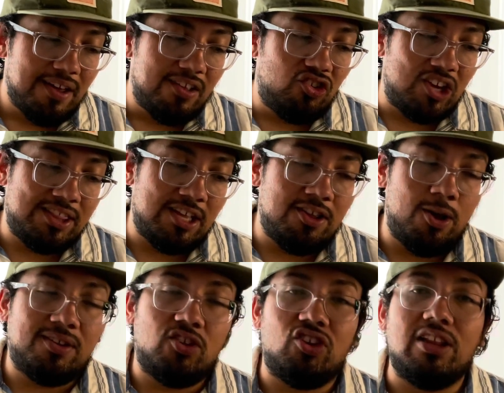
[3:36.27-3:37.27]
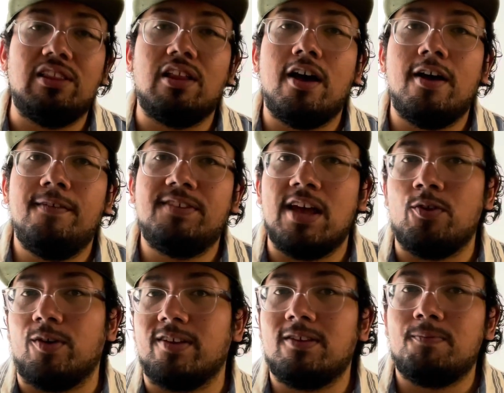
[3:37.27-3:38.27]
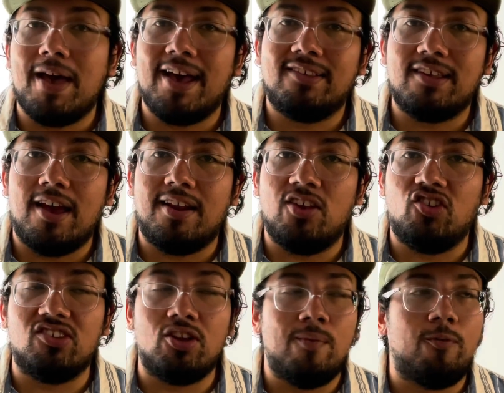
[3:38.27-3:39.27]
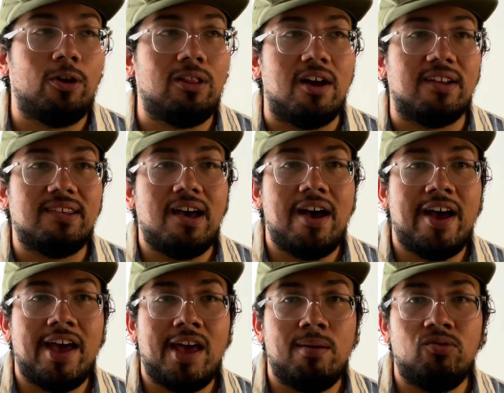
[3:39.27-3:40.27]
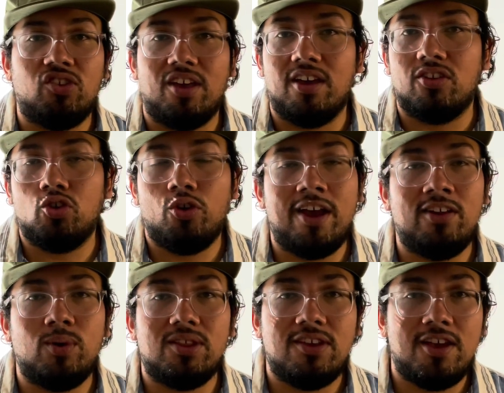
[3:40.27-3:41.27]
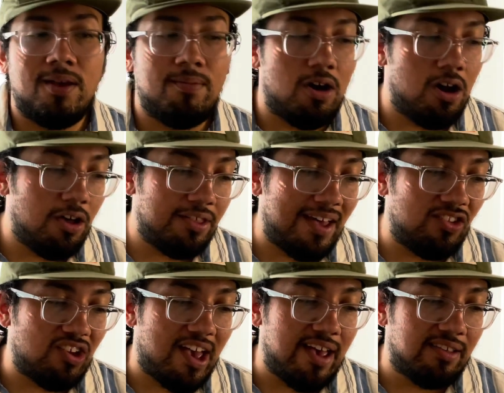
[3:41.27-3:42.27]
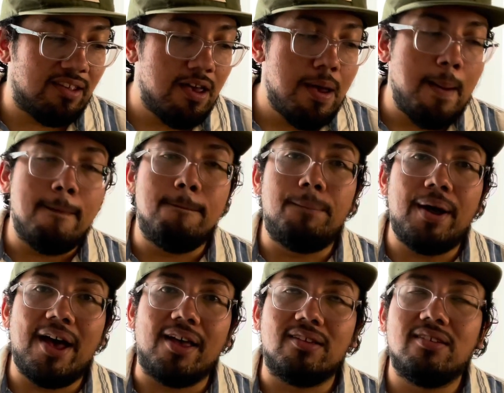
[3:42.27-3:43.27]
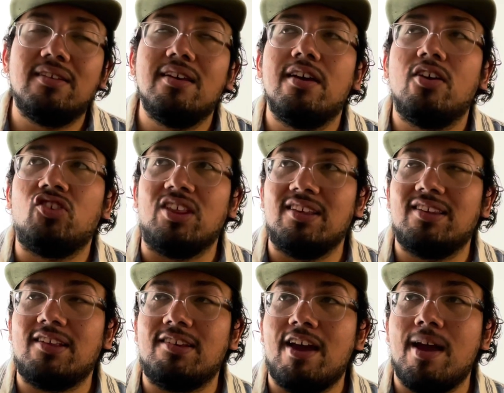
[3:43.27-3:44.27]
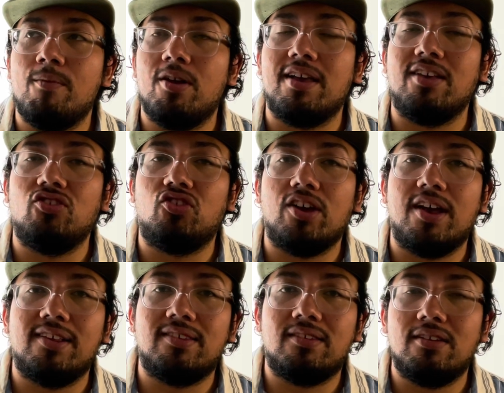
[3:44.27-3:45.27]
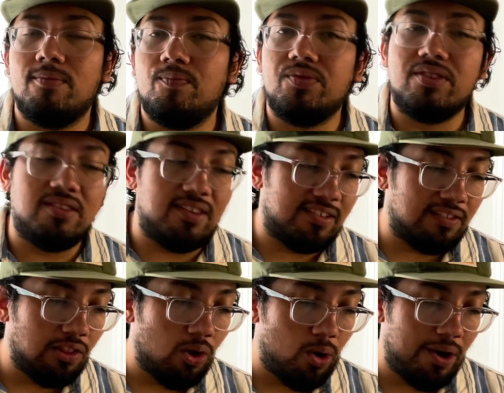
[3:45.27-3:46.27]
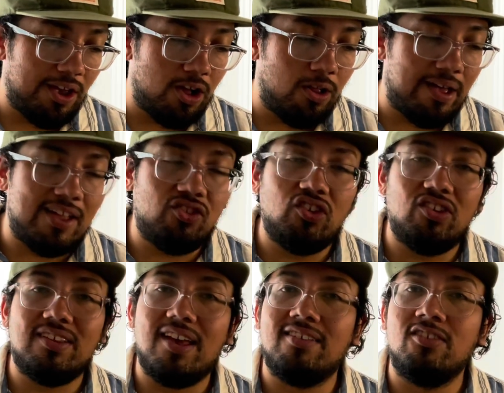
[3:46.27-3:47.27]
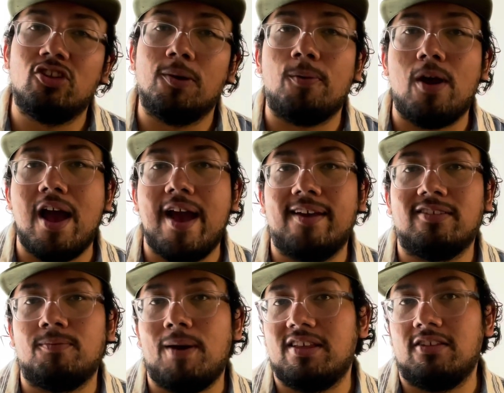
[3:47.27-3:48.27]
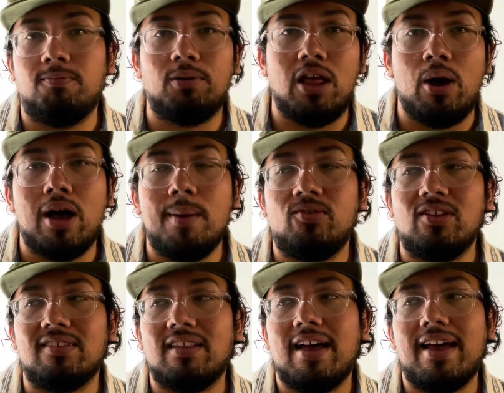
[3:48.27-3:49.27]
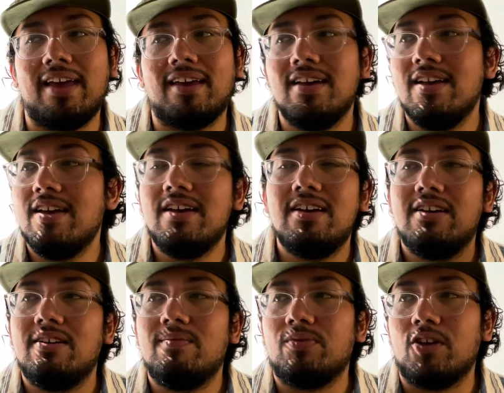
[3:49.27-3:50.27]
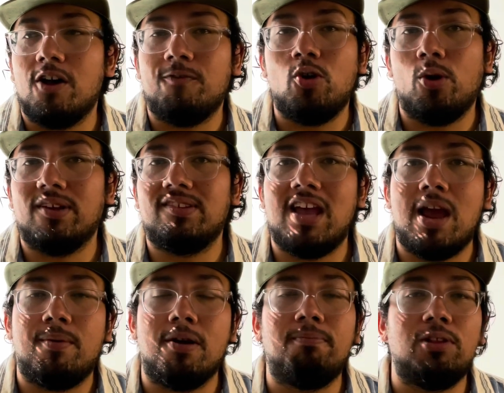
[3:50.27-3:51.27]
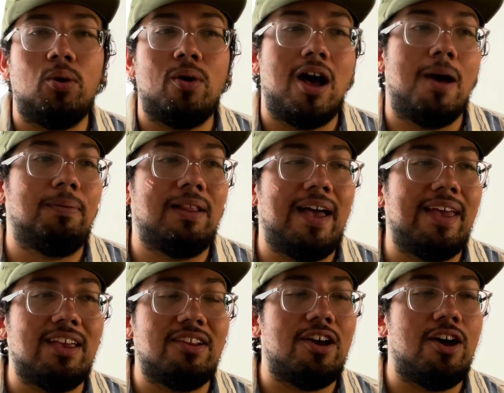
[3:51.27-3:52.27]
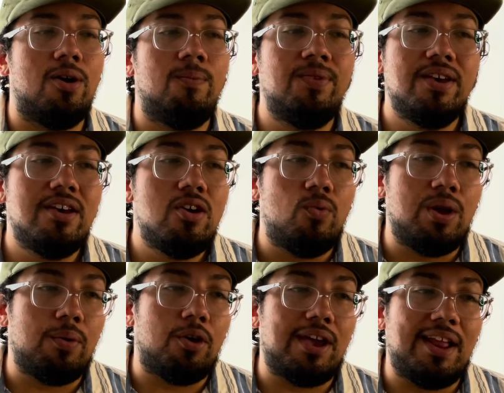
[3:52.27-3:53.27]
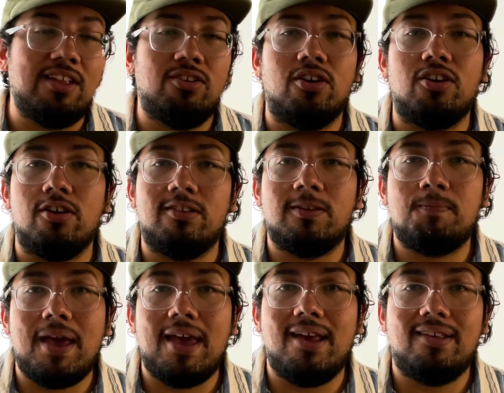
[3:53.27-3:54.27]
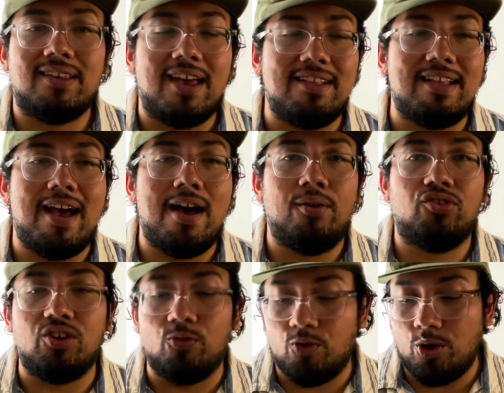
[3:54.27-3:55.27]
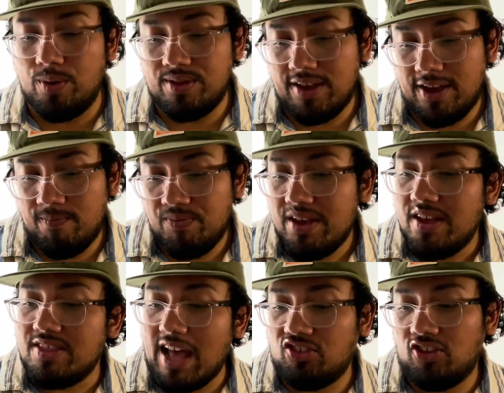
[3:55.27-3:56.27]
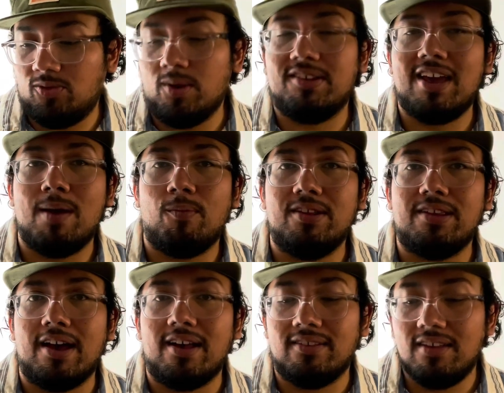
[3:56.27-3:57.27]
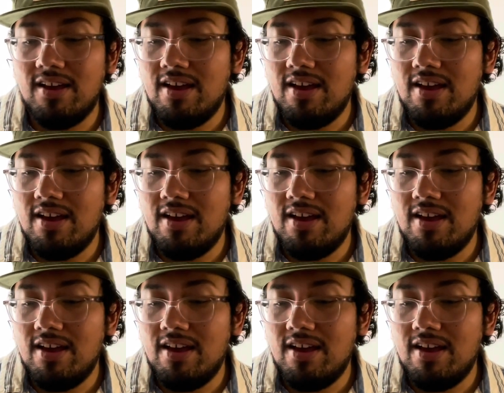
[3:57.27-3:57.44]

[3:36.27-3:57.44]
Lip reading: Jenna notes that she loves and respects Eddie. She's known him for a long time. She, like, trained with him, all that jazz. But she thinks that Tamara is just disloyal, and she just isn't surprised by this blow up. She's like, of course Tamara blew up. Like, you know, we were getting to a good space and now she ruined it. That's just what Tamara does.